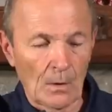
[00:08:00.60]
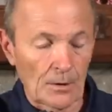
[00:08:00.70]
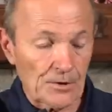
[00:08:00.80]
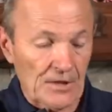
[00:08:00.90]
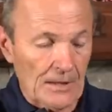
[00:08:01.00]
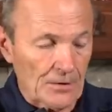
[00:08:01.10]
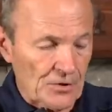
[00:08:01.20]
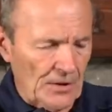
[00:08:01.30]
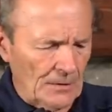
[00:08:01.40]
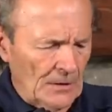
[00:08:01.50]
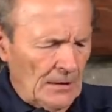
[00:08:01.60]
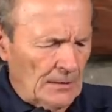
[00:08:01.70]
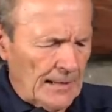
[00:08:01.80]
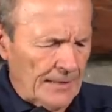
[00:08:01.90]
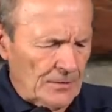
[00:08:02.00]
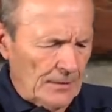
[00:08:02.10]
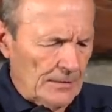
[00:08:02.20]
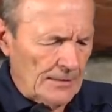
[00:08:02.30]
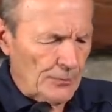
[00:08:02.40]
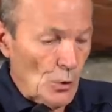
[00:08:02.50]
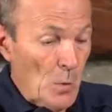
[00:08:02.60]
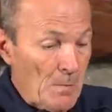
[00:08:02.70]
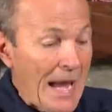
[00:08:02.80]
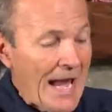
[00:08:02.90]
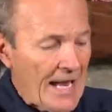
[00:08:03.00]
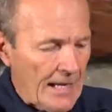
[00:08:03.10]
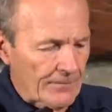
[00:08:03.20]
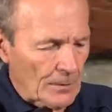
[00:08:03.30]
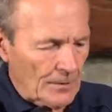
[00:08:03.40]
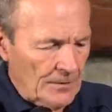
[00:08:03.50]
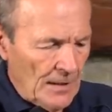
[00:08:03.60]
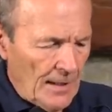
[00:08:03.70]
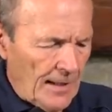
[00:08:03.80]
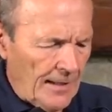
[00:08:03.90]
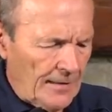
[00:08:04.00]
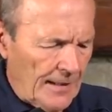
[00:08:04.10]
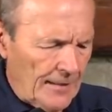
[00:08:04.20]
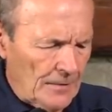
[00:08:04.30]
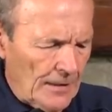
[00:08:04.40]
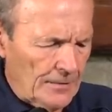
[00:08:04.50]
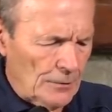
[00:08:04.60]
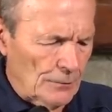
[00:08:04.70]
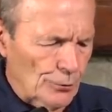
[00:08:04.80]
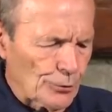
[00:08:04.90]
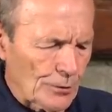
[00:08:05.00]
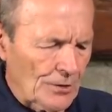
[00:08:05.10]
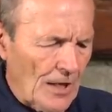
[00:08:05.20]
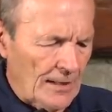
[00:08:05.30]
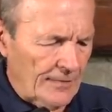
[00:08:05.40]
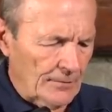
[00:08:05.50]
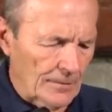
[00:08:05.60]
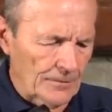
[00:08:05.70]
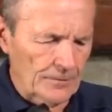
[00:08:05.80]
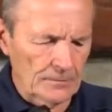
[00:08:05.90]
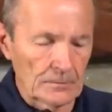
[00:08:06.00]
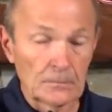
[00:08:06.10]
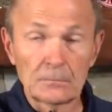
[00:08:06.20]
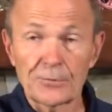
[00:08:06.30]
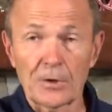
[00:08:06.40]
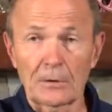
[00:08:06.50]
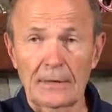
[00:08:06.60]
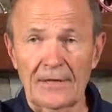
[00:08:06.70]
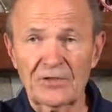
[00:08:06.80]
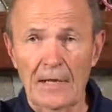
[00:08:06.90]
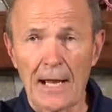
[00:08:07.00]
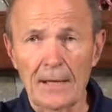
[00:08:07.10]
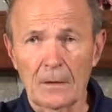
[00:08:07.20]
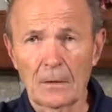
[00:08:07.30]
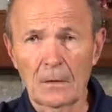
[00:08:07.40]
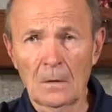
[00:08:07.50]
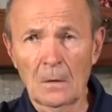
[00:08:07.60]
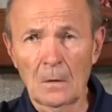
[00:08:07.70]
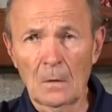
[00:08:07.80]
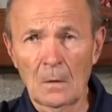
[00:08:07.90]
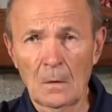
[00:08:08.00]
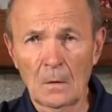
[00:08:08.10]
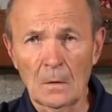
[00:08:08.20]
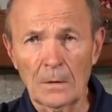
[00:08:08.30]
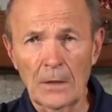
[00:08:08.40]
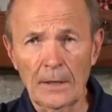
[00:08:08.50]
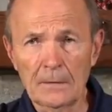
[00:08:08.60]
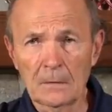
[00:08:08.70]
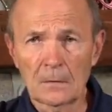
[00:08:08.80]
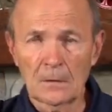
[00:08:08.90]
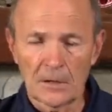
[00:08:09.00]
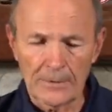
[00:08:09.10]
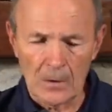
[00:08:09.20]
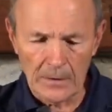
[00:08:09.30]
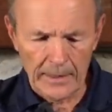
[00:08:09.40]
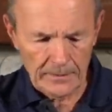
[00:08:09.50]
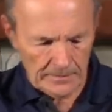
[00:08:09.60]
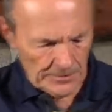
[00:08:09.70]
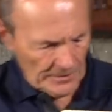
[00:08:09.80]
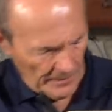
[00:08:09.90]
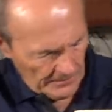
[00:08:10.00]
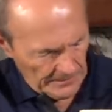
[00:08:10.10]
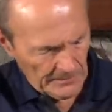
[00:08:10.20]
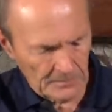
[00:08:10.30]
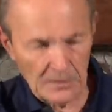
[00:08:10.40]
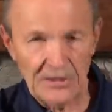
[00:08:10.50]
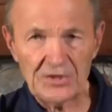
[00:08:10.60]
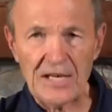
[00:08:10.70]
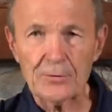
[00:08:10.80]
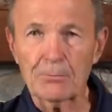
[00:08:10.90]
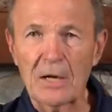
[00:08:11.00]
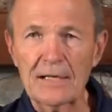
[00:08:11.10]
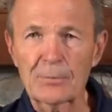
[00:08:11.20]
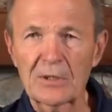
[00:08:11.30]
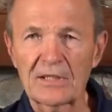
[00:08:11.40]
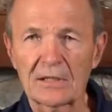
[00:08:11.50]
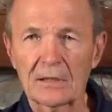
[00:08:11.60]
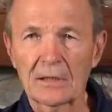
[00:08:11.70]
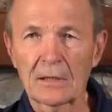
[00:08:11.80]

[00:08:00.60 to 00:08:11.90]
There's another skill that you may have learned and you should not have learned. Certainly not today. Okay, here we go again. Here's another one. What are these guys? Buddy breathing.